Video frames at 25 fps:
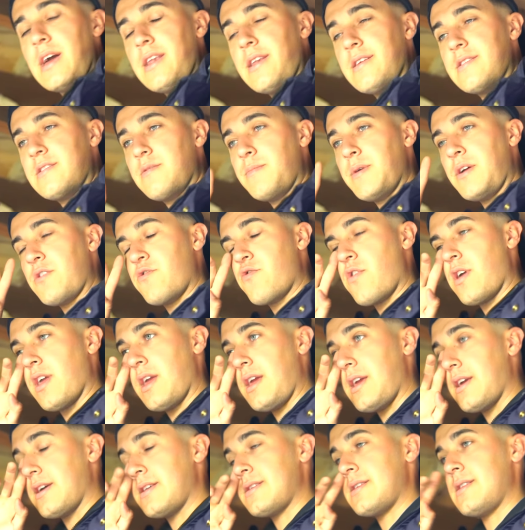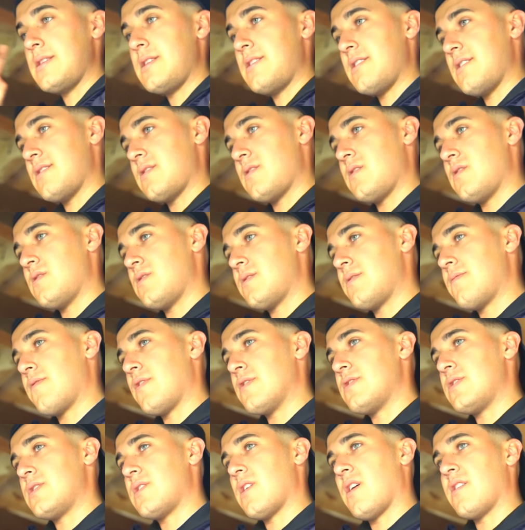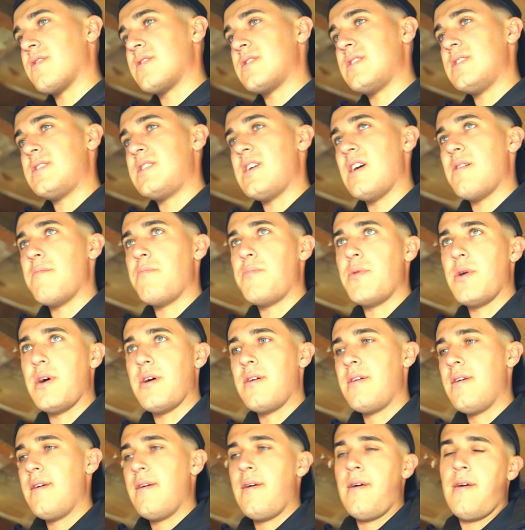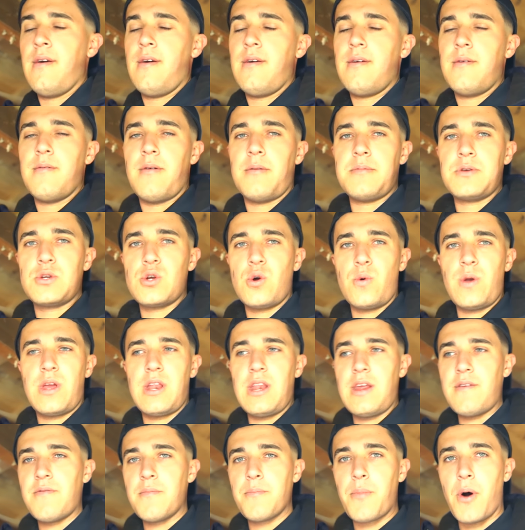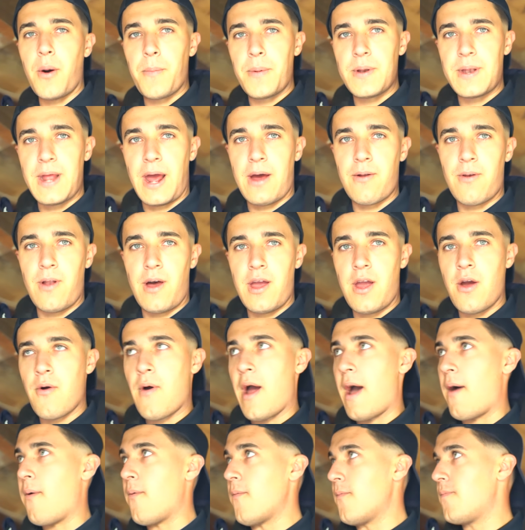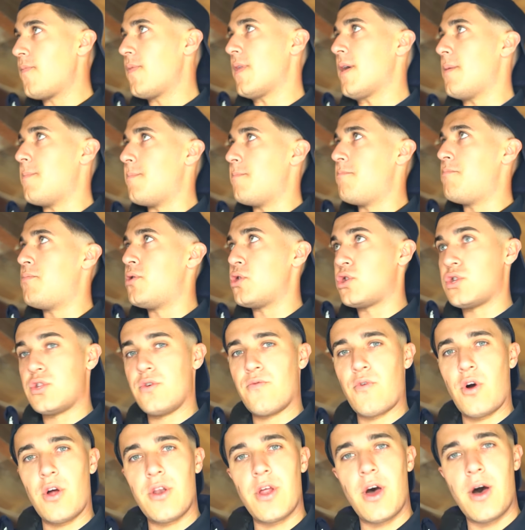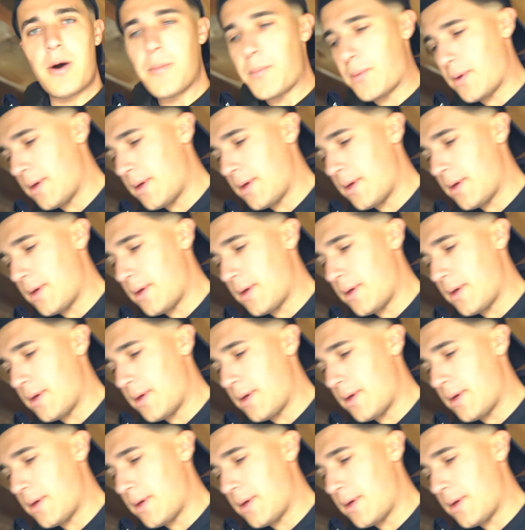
end. It's a bit tricky because of the distance, the rod starts to dip, but I'm sure we can even pop a downlighter out and push the rod up.